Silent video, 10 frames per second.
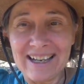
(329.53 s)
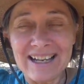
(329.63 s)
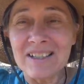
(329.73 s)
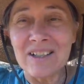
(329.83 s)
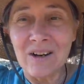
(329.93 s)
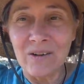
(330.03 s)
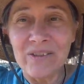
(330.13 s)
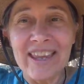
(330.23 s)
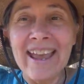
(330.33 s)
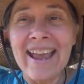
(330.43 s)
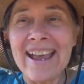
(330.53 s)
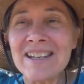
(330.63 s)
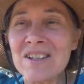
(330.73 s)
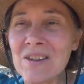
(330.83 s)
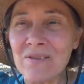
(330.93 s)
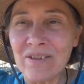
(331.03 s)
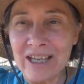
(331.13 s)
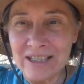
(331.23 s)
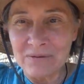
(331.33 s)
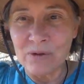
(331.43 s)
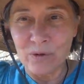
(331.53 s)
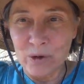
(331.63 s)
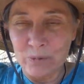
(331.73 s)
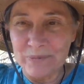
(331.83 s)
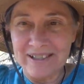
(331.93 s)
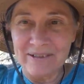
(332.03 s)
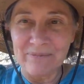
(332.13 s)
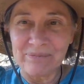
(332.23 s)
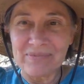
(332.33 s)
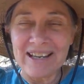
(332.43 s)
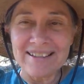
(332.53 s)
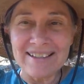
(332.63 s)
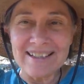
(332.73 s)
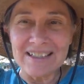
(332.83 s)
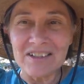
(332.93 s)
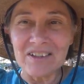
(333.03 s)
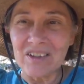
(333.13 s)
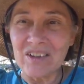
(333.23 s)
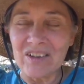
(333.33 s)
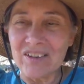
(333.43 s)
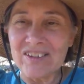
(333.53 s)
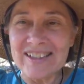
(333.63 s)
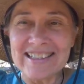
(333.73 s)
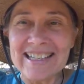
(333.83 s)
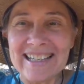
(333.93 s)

And so, as to the fate of groups as ascension occurs,